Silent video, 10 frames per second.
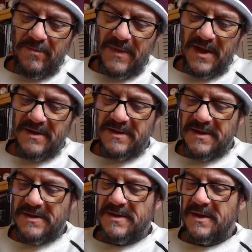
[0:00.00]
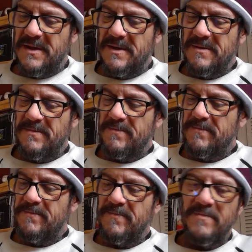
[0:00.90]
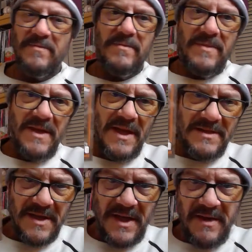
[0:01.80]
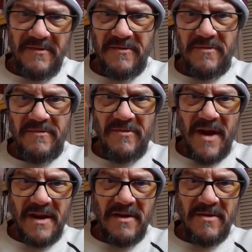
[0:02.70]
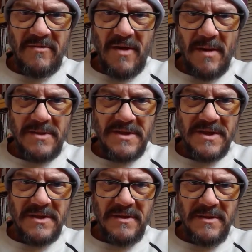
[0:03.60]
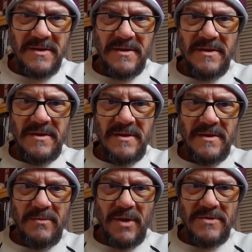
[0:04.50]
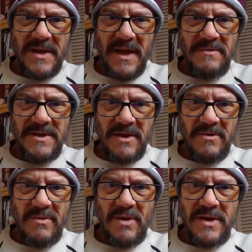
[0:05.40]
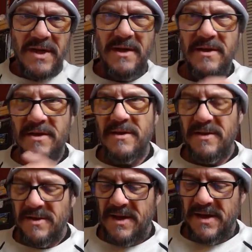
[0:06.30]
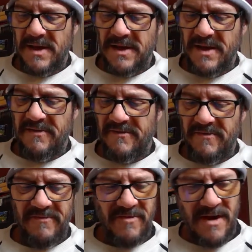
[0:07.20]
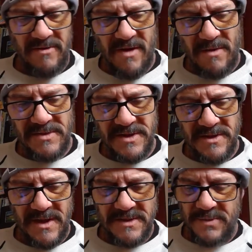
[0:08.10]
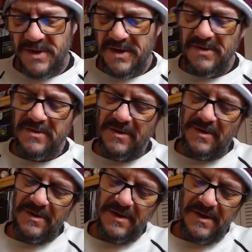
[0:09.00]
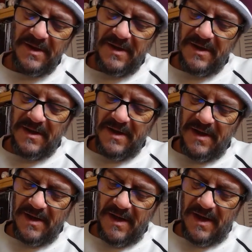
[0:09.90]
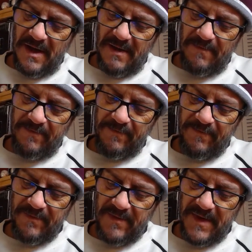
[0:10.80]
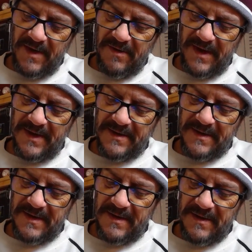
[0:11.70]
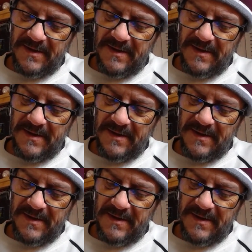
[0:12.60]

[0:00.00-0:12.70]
This is gets a gift from Frank Robinson. Post-game ceremony, getting a gift from Frank Robinson. That's pretty cool. Here he is